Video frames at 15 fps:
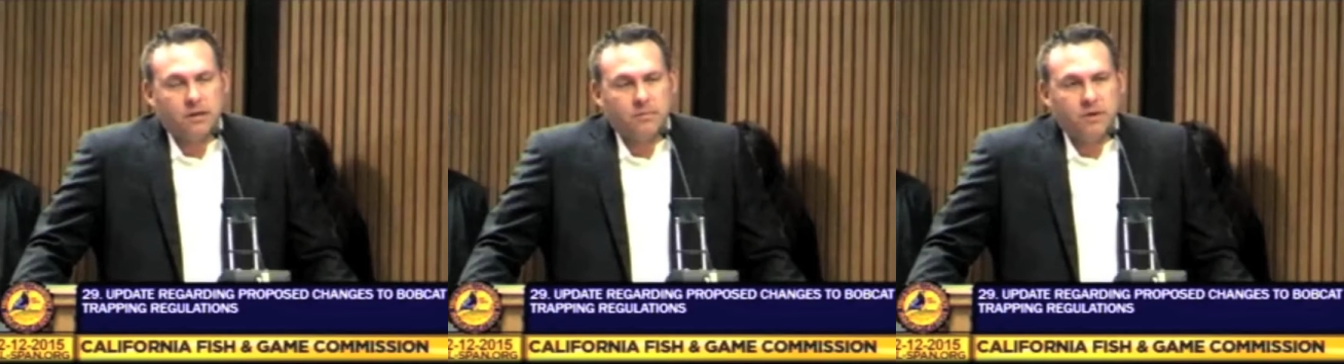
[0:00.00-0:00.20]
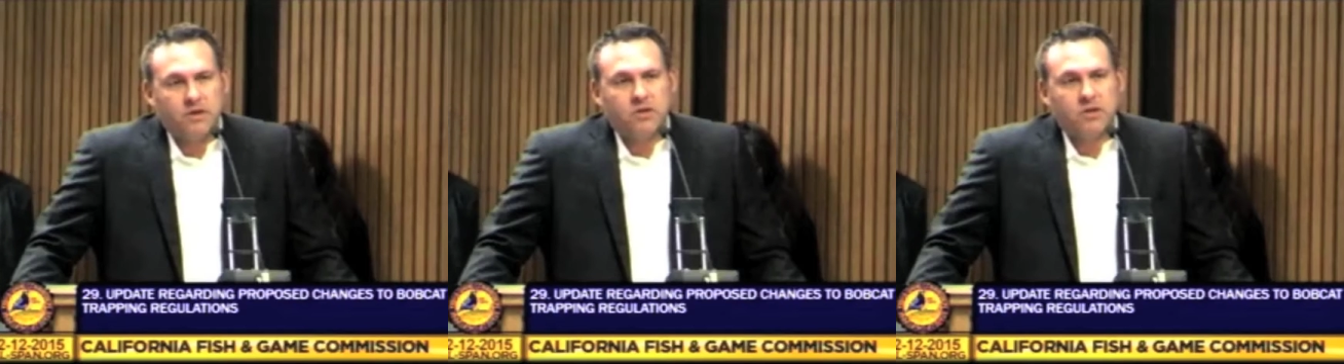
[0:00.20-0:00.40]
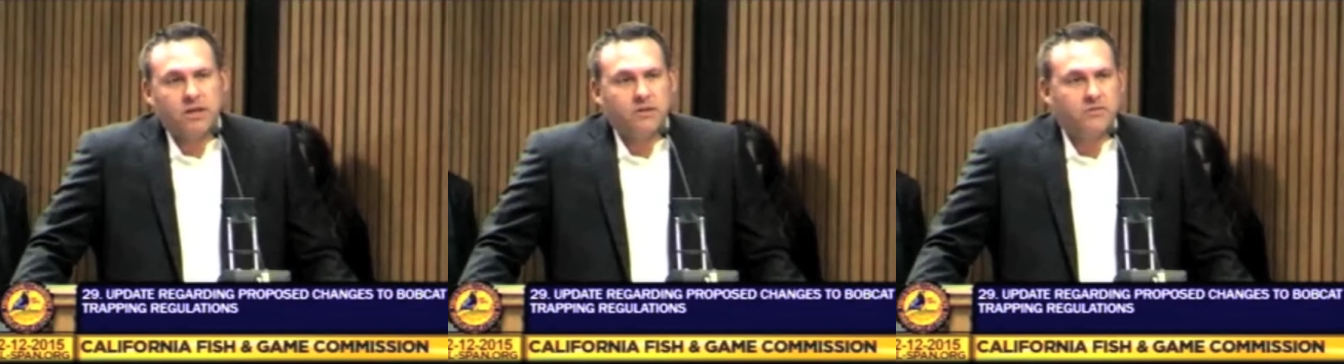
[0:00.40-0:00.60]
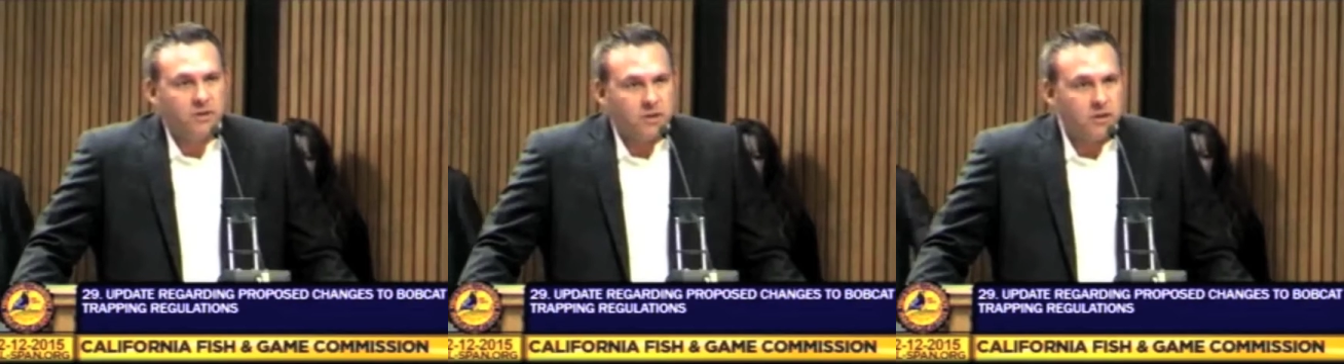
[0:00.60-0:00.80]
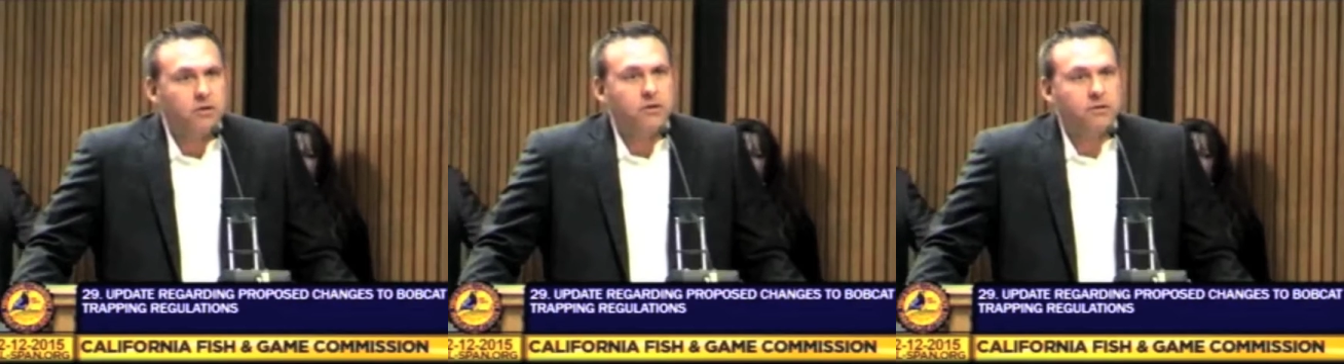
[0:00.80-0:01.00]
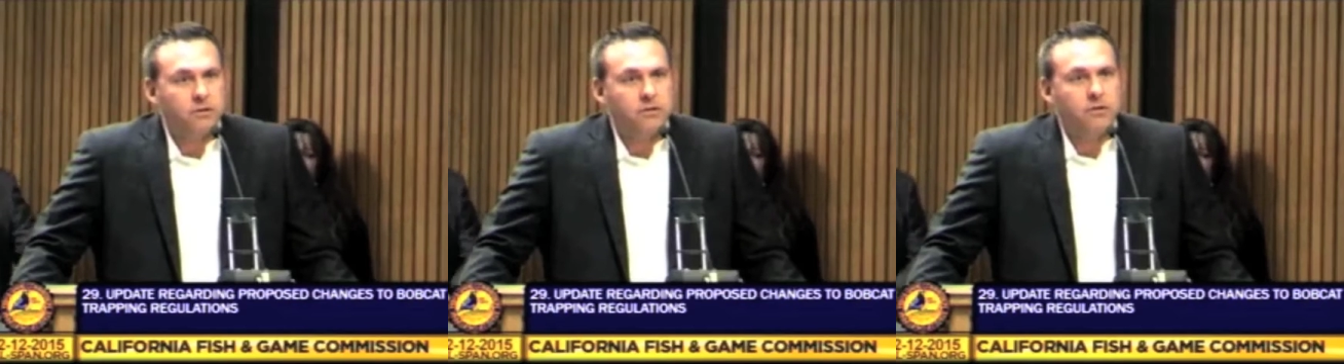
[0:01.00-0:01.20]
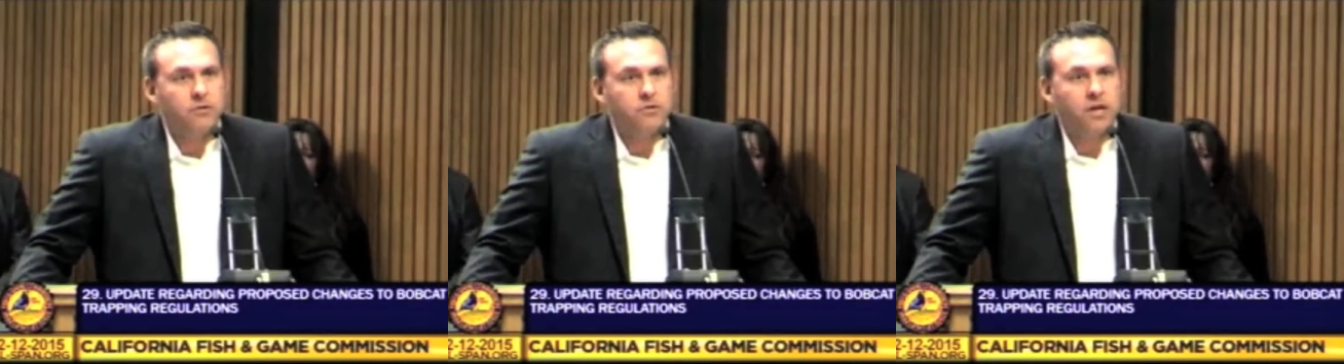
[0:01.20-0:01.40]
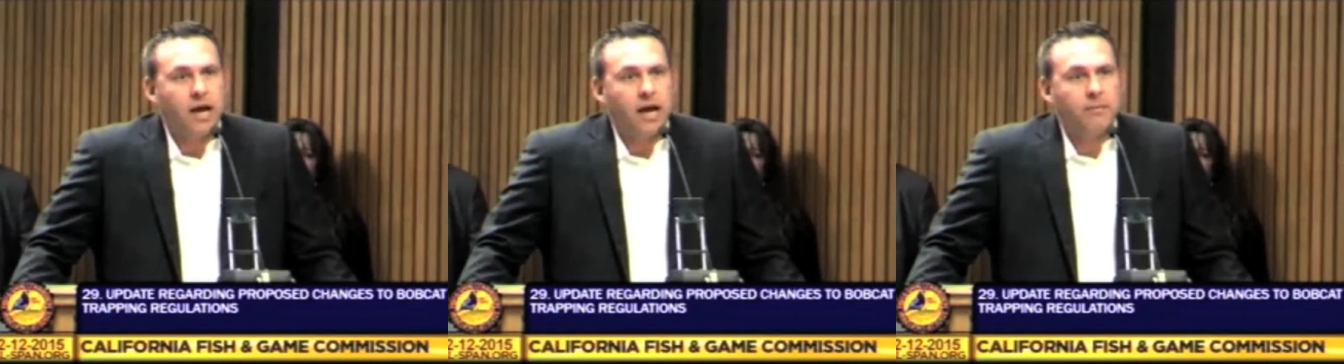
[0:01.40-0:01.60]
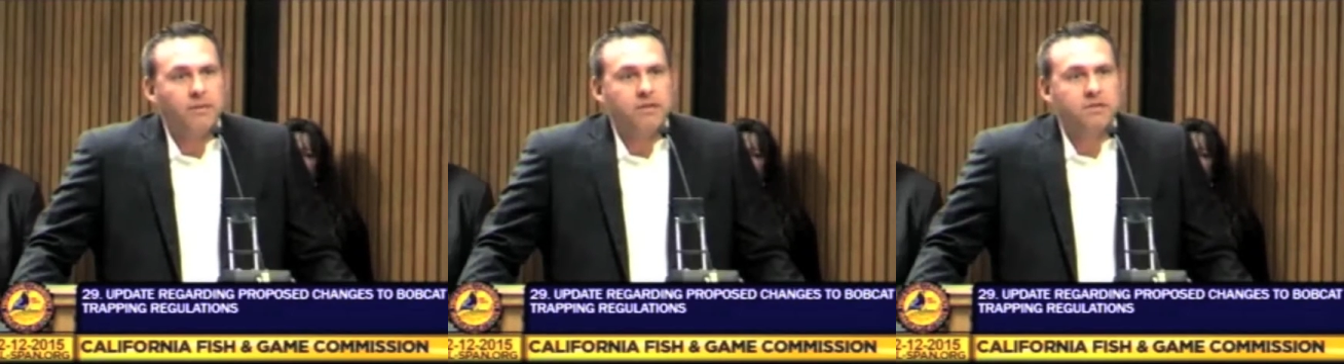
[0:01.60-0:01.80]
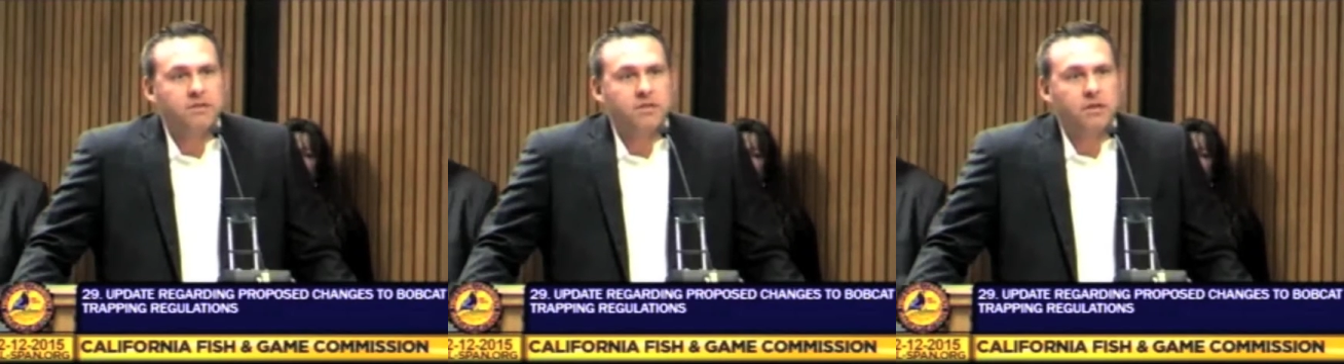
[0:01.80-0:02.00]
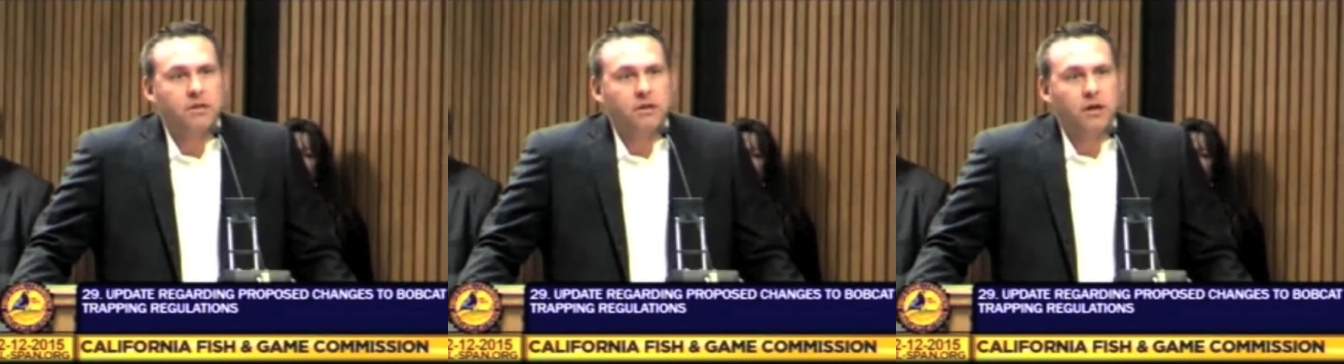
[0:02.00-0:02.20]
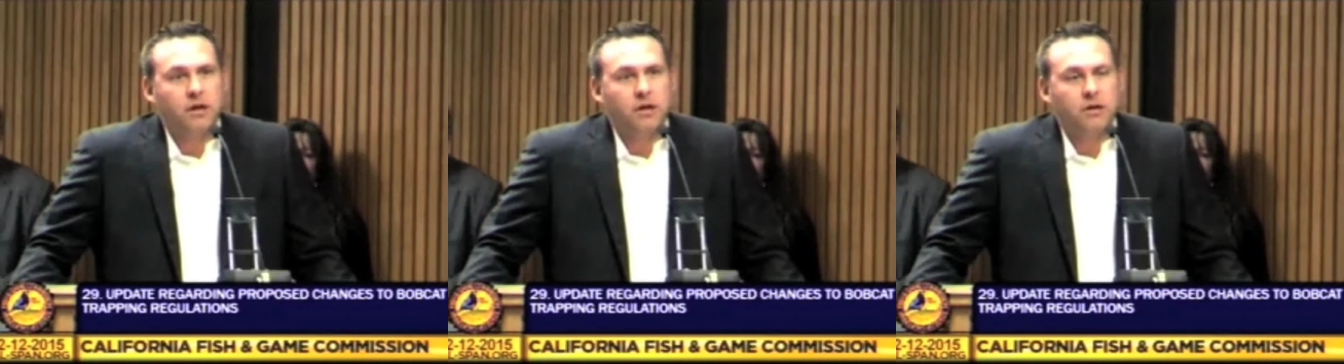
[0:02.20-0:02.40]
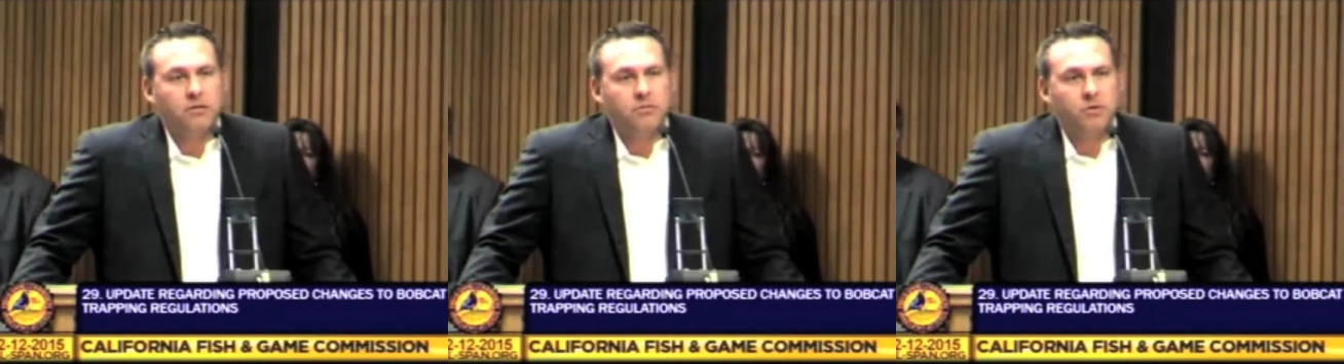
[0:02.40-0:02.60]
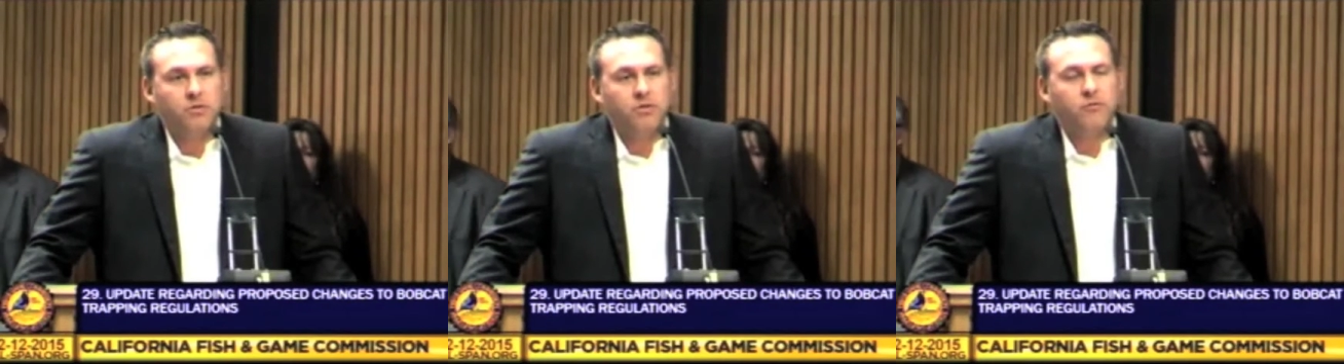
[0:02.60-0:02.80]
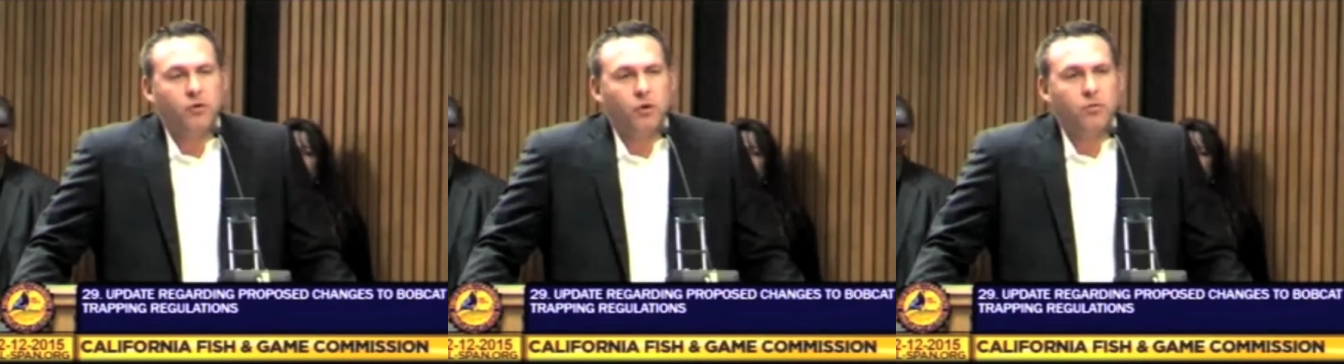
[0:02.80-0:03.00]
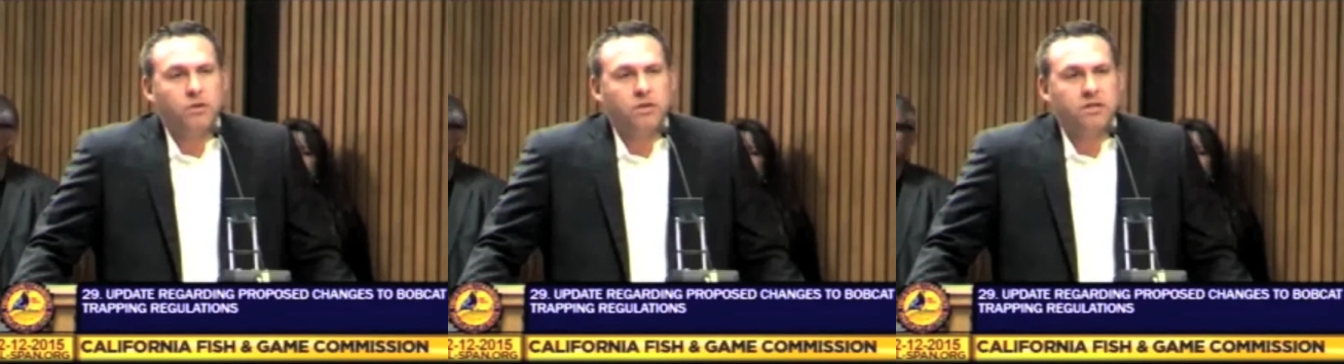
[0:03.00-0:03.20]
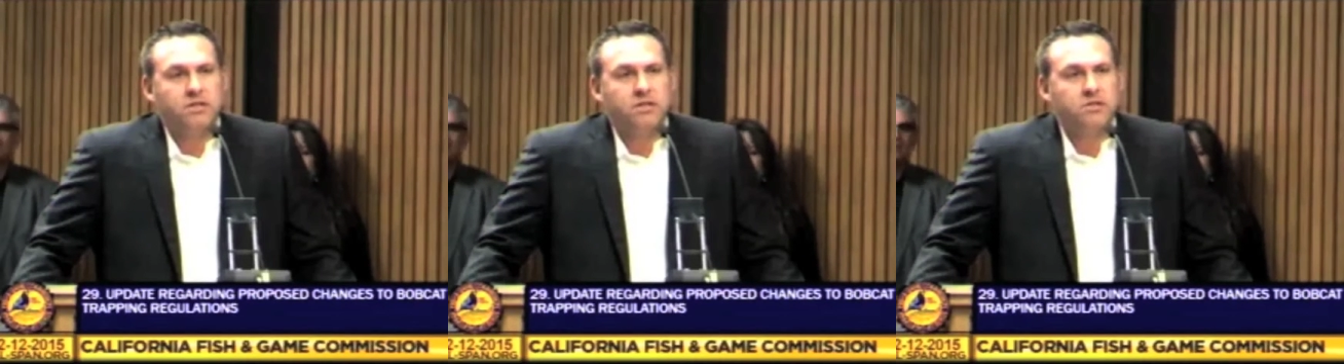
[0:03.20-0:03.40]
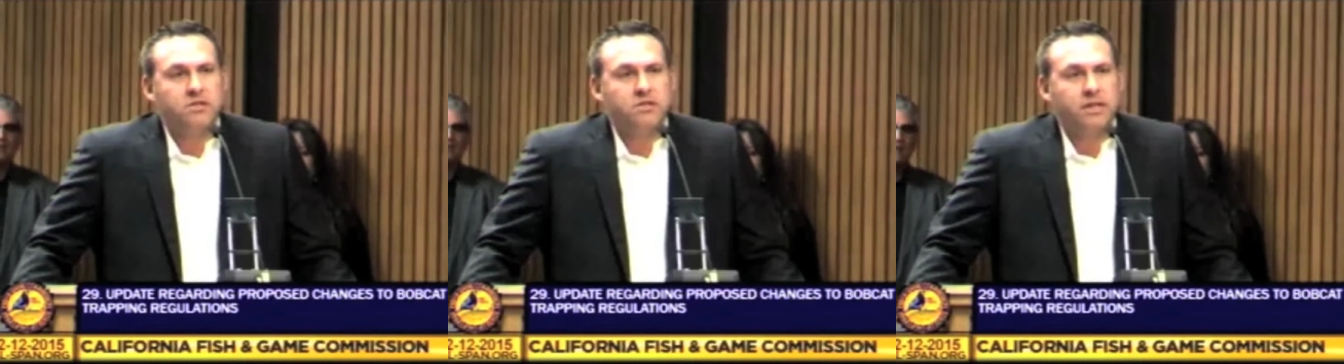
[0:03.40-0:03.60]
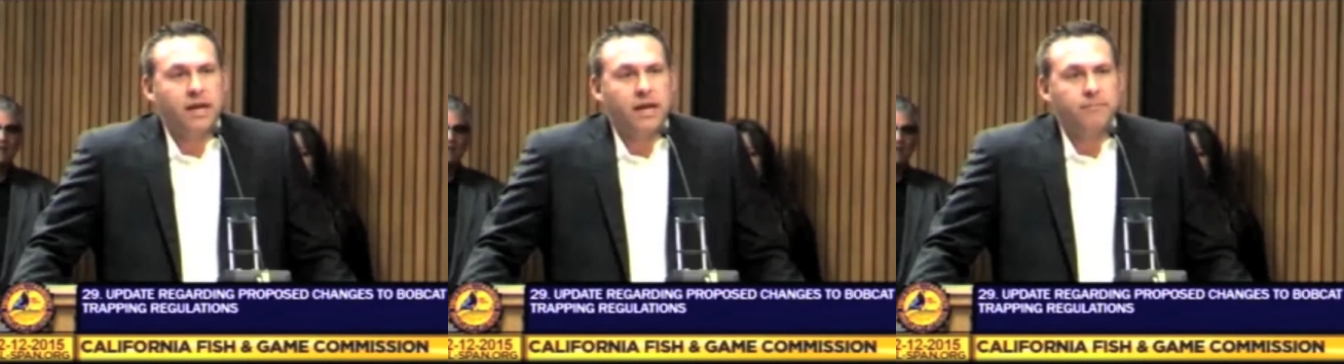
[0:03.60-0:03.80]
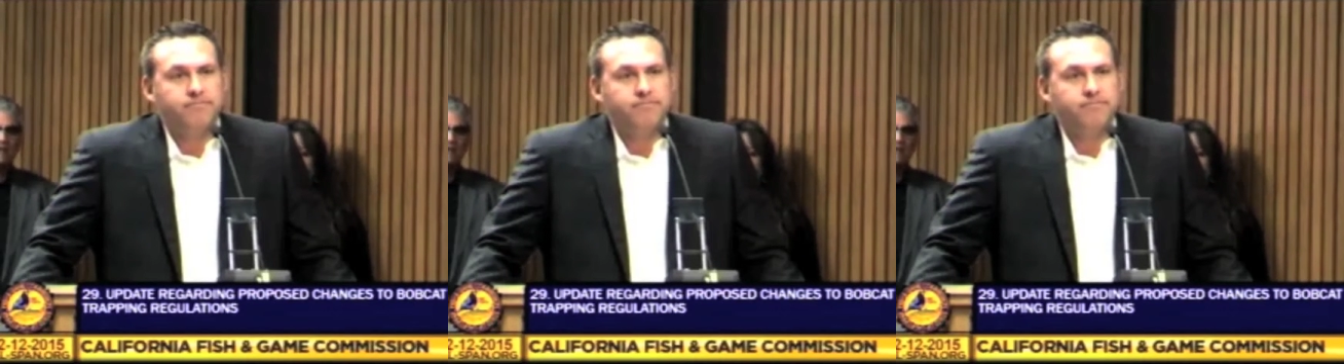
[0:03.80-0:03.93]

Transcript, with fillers: commission to consider those comments in uh, moving forward with the decision today.